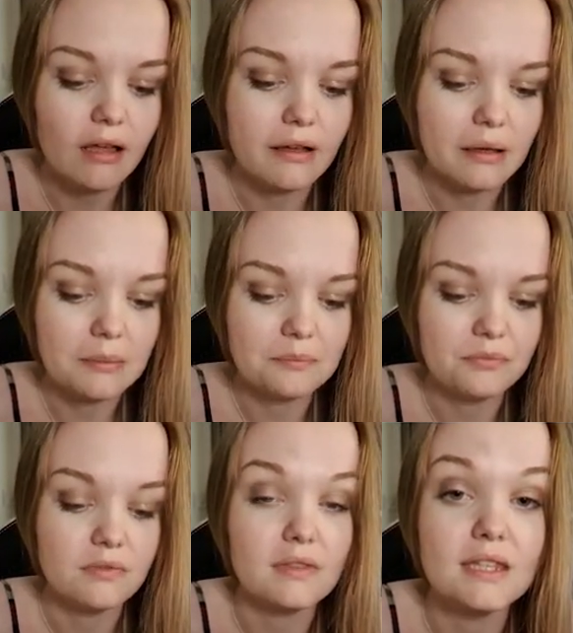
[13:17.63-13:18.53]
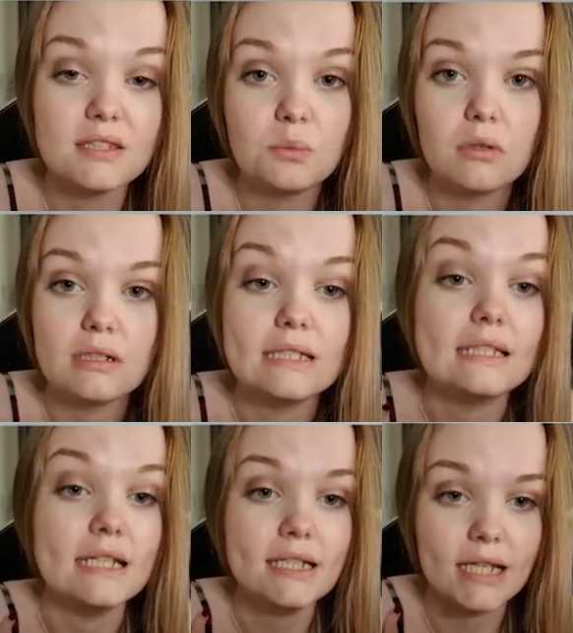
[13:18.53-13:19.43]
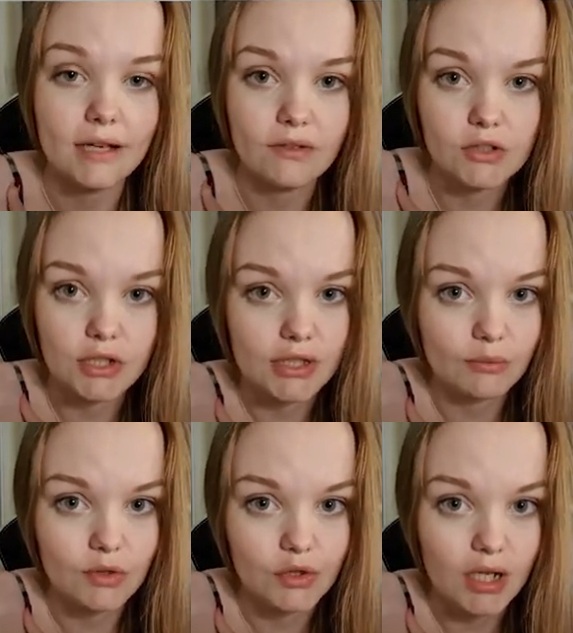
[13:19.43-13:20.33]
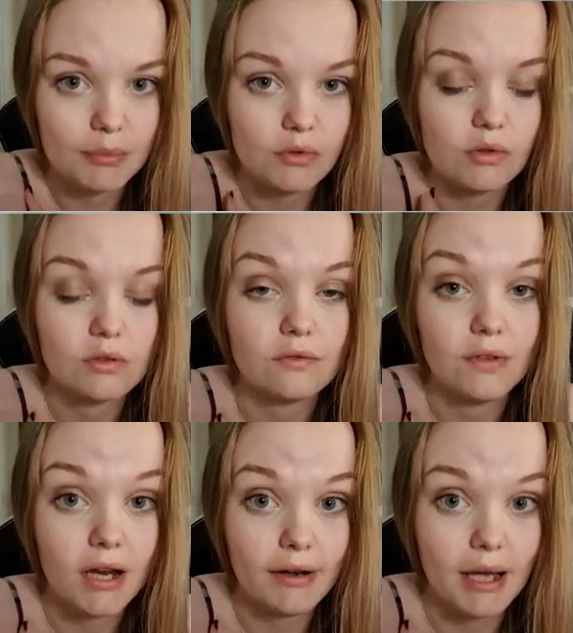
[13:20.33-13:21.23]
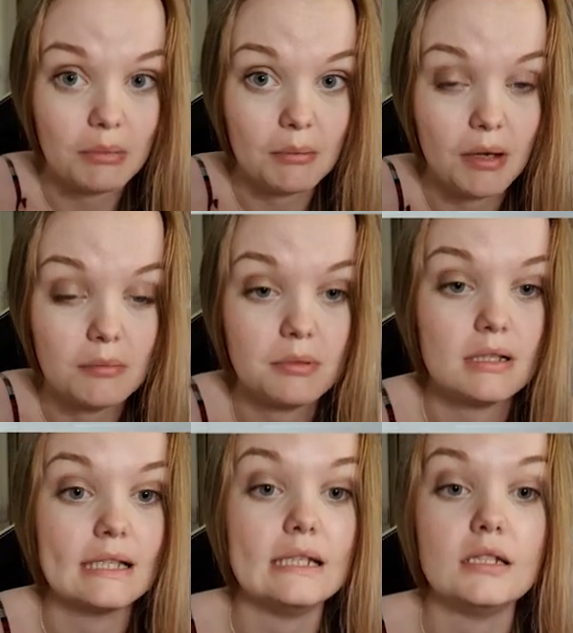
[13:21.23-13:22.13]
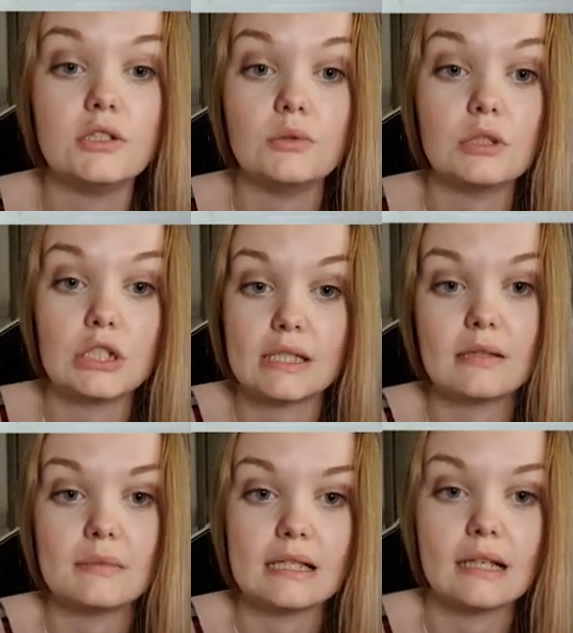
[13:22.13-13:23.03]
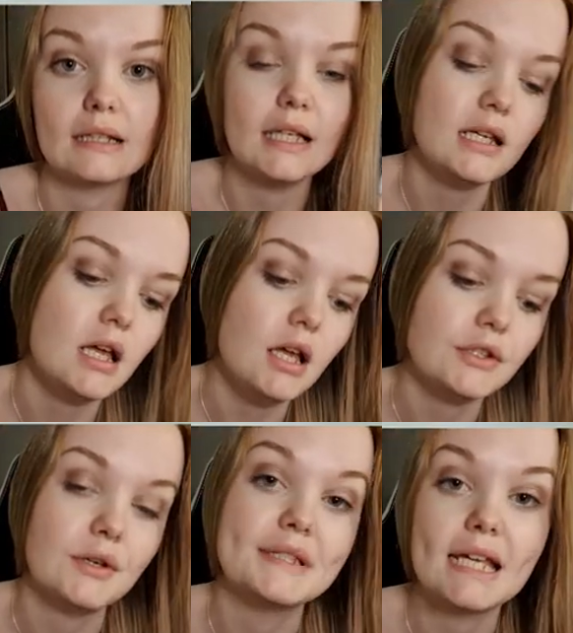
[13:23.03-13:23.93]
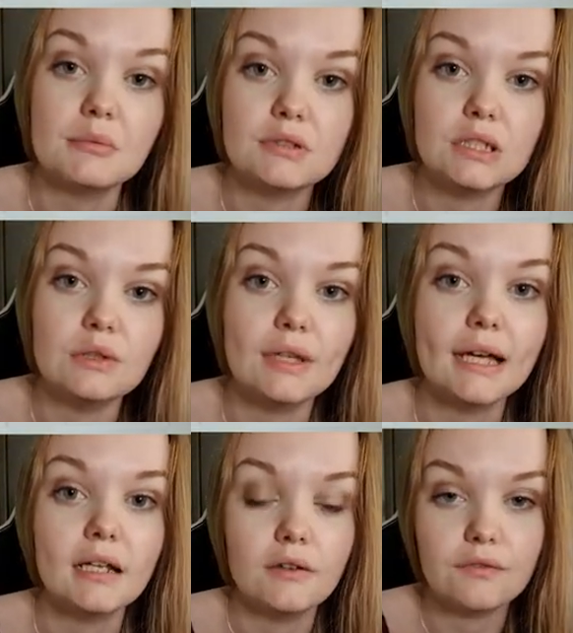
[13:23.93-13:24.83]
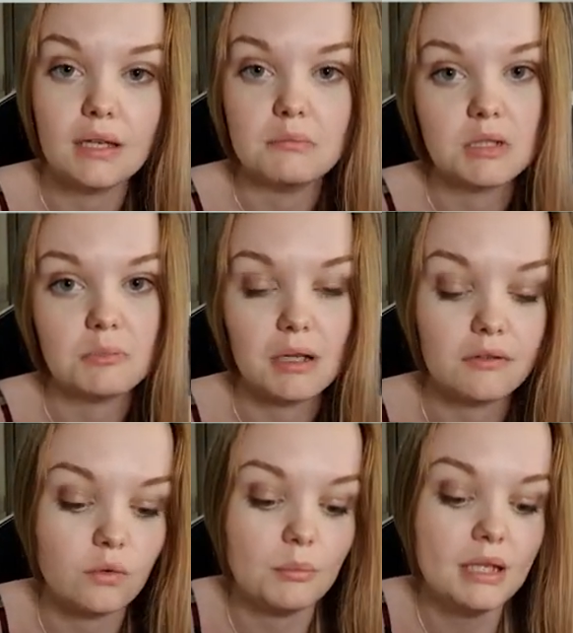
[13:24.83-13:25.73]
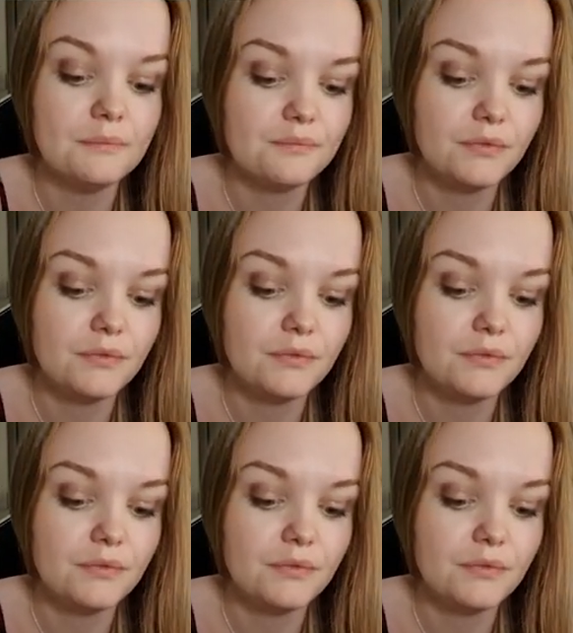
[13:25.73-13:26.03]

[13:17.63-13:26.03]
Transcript: Um, this one did have adjustable straps, which I'm very happy about because I needed to adjust them slightly. So I was able to do that and it fit much better for me.